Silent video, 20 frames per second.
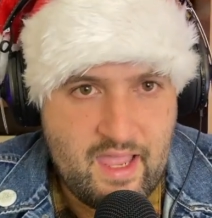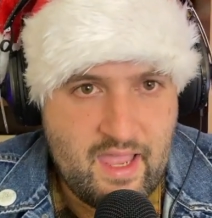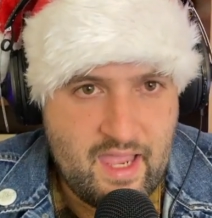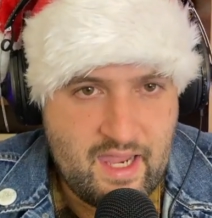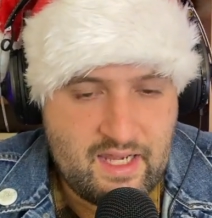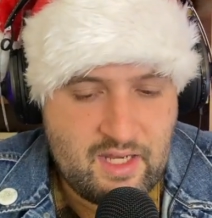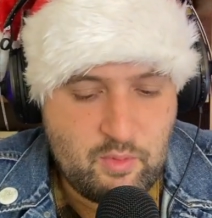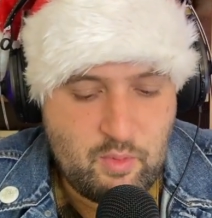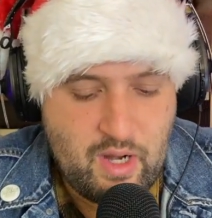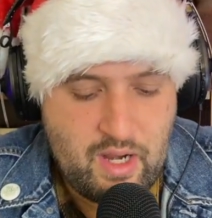
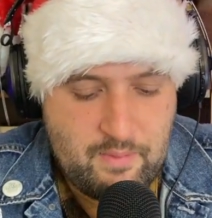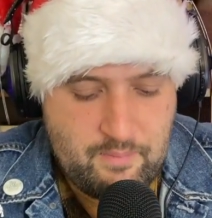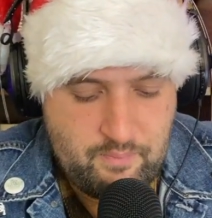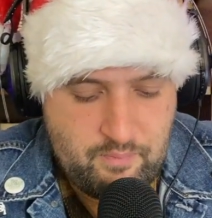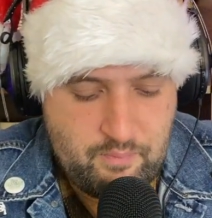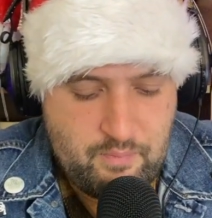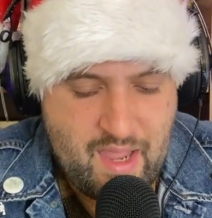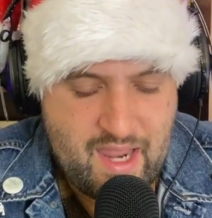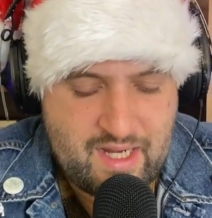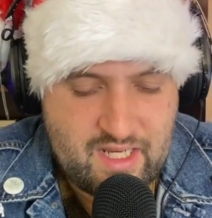Anyway,
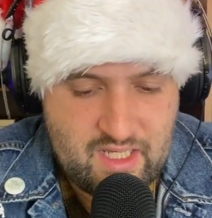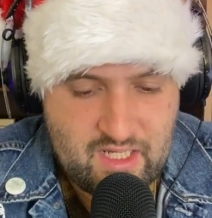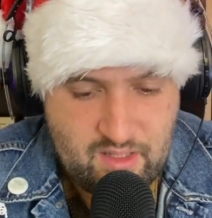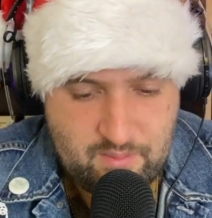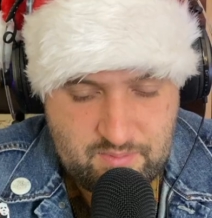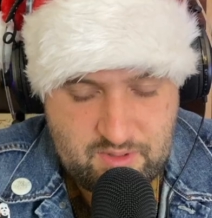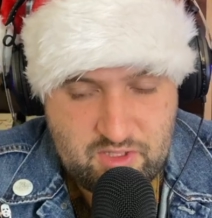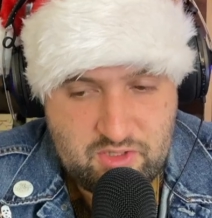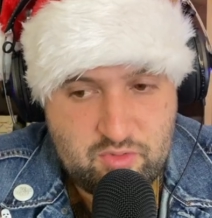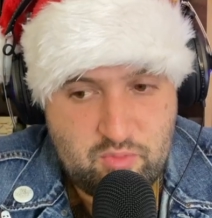backing
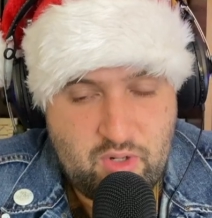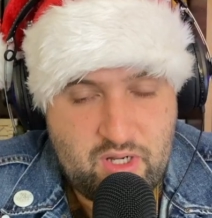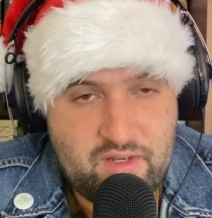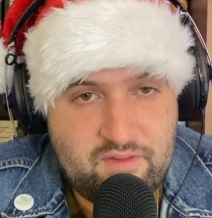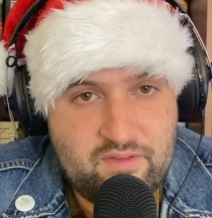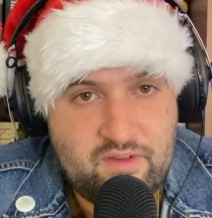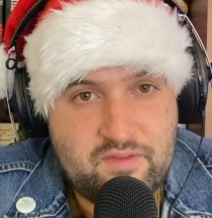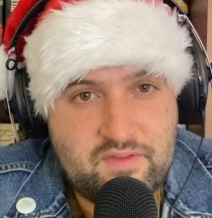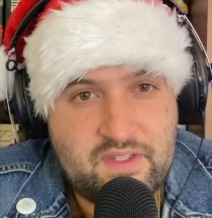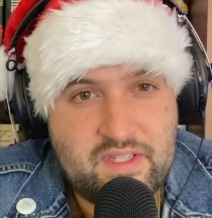up to
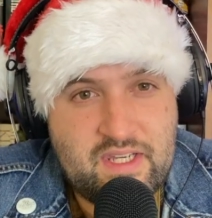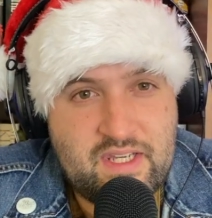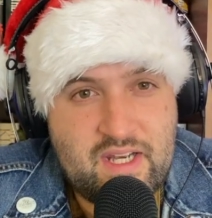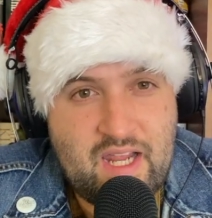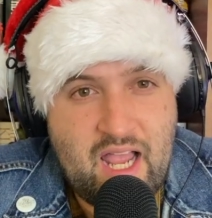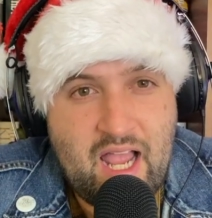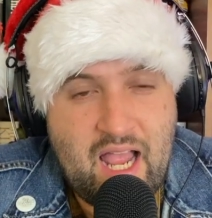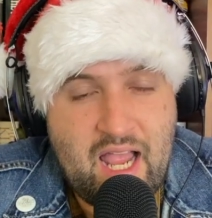2015,